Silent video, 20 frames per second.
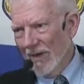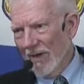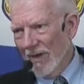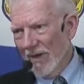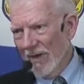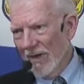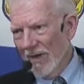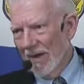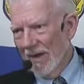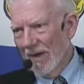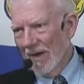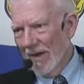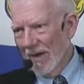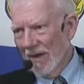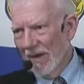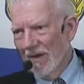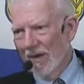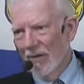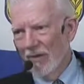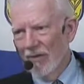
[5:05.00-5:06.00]
He
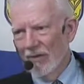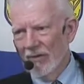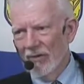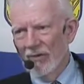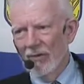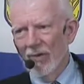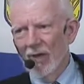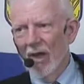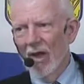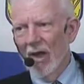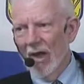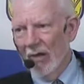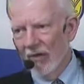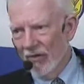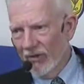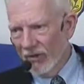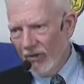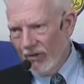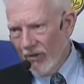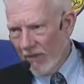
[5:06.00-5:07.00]
loves
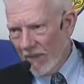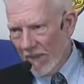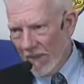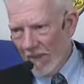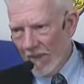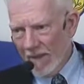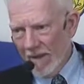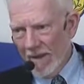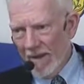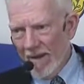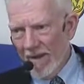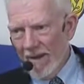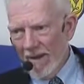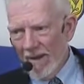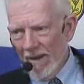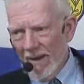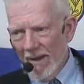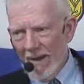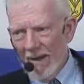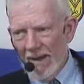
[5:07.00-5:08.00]
us
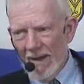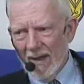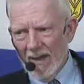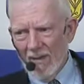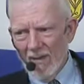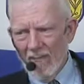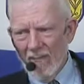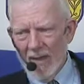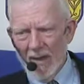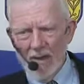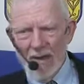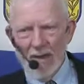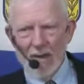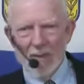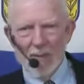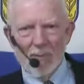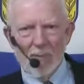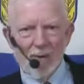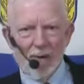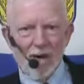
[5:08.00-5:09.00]
and paid
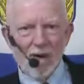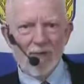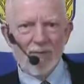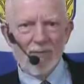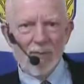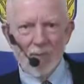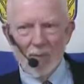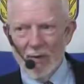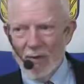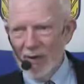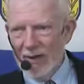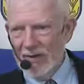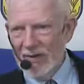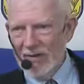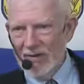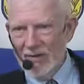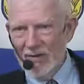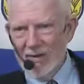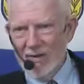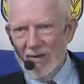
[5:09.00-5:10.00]
a price for
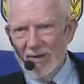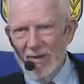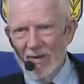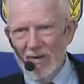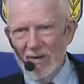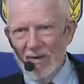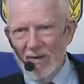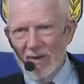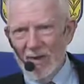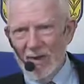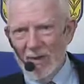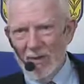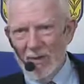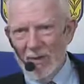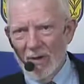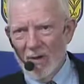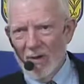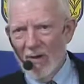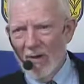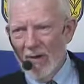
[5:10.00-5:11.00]
us. And
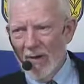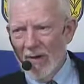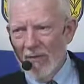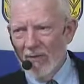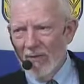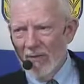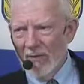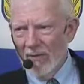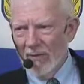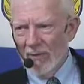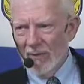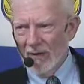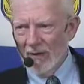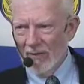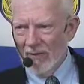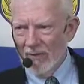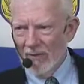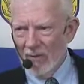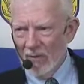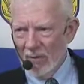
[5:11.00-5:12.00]
we are grateful for
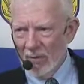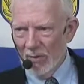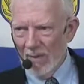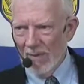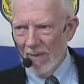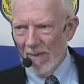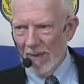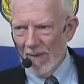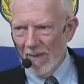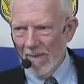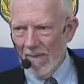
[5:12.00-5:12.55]
him for doing that.